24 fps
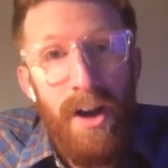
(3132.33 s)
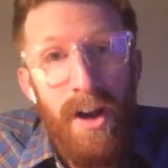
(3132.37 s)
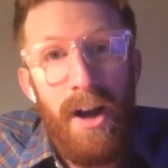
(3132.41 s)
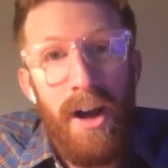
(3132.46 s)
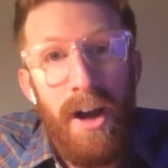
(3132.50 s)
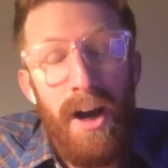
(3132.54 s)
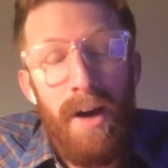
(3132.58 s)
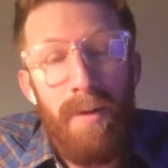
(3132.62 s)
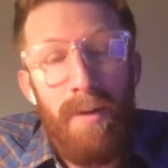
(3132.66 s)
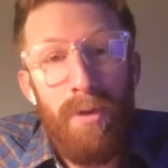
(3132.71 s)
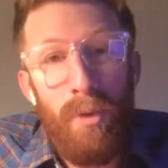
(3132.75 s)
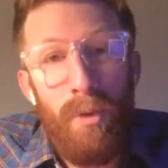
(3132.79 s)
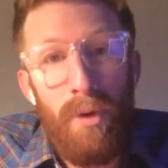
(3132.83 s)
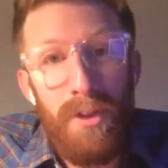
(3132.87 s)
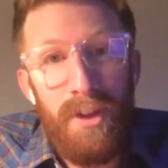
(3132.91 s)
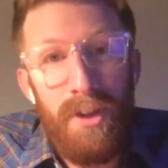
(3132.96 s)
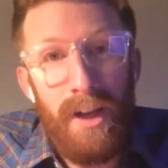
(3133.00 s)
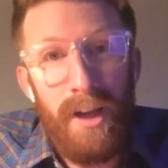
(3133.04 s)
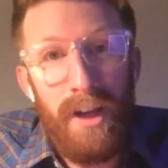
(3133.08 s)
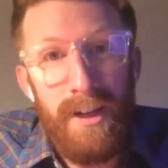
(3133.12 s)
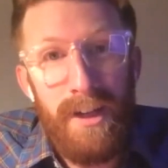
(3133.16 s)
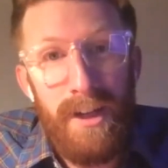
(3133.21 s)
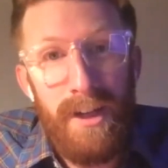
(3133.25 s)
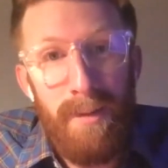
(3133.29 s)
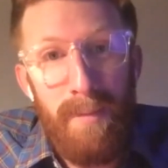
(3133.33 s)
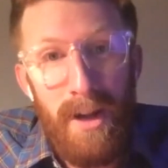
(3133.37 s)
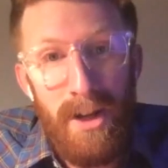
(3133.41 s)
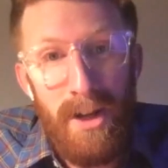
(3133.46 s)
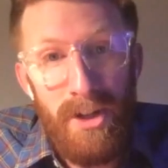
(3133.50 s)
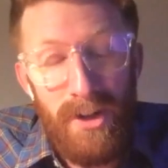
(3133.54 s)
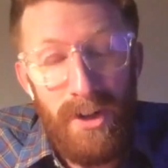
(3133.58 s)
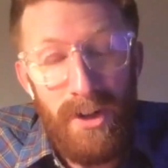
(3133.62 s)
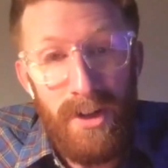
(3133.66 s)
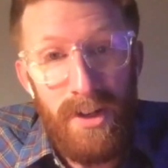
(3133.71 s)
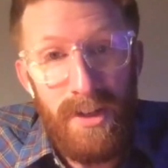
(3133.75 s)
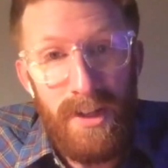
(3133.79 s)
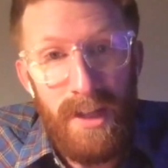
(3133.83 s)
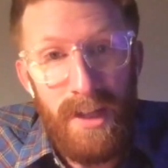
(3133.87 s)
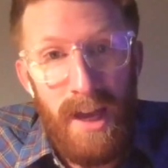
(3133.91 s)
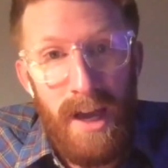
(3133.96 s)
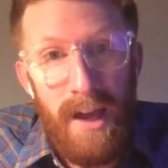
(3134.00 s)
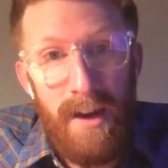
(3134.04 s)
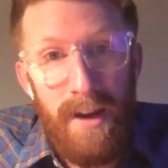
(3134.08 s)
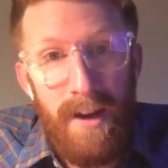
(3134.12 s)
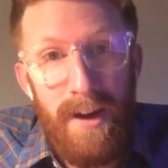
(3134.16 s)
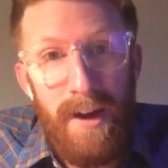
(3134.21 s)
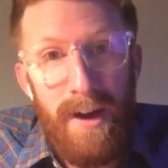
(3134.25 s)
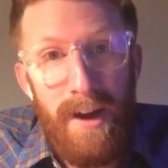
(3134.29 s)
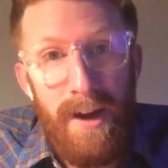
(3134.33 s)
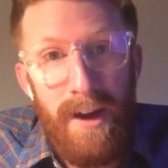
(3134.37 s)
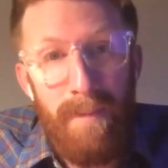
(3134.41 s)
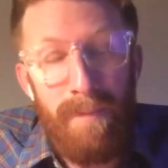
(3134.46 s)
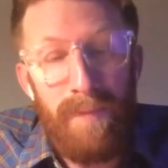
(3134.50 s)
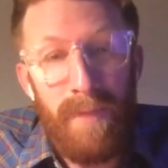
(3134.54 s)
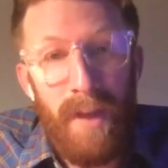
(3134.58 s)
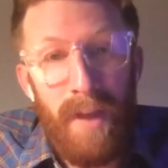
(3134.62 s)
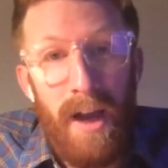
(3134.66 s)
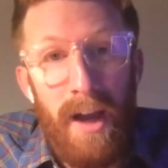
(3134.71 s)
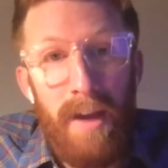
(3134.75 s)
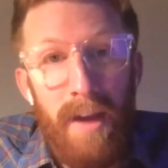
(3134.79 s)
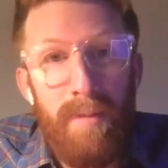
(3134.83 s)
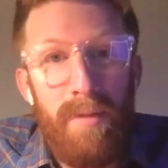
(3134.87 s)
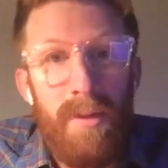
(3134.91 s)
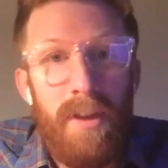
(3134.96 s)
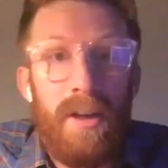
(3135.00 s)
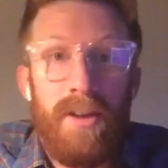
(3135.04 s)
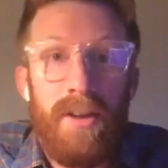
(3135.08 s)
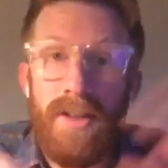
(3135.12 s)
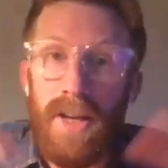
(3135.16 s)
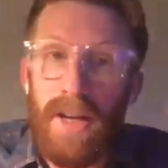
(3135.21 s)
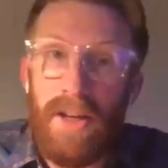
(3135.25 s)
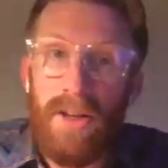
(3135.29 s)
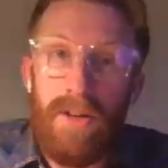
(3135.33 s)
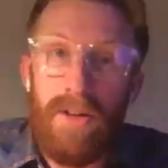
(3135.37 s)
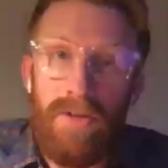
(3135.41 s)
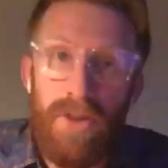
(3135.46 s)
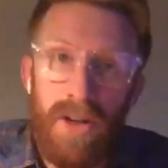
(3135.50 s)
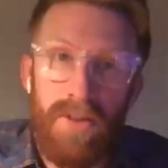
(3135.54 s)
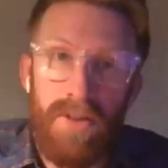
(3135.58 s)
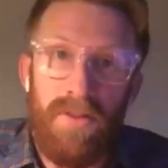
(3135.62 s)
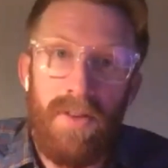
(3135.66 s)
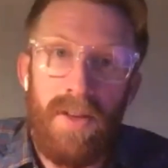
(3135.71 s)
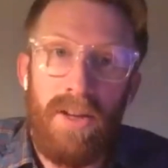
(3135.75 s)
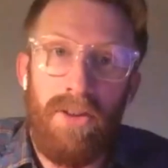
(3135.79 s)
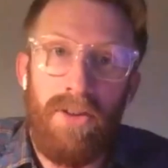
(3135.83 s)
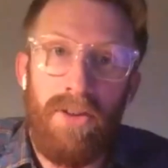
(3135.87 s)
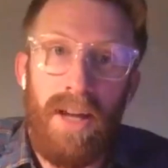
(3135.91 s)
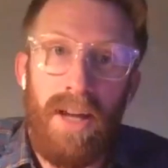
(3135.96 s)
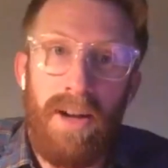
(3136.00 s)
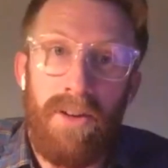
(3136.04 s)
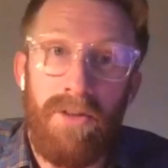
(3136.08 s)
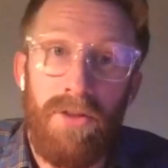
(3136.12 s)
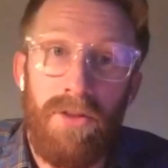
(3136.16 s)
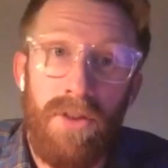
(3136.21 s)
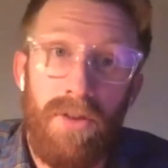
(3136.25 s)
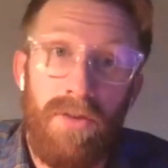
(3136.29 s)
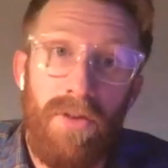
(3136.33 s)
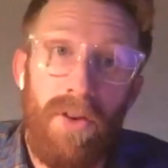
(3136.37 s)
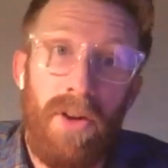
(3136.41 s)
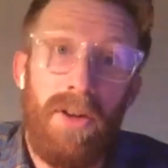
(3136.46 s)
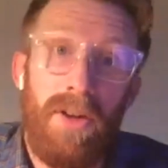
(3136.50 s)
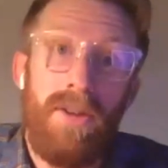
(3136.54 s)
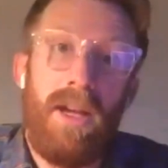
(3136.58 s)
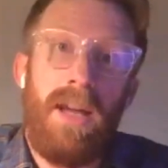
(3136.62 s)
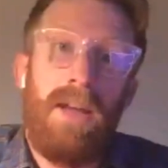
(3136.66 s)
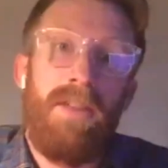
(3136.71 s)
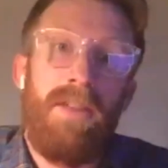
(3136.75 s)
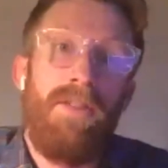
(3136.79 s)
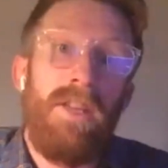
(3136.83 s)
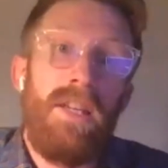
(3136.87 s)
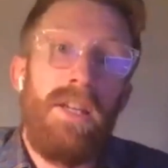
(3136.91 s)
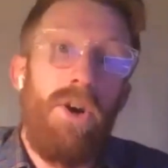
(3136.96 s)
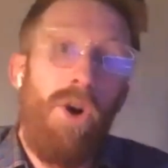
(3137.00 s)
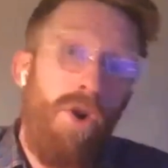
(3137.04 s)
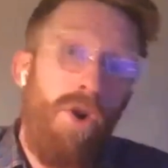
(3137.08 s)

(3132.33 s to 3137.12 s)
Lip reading: The one thing I need to mention is that I am the executive director of the Healing Advocacy Fund and the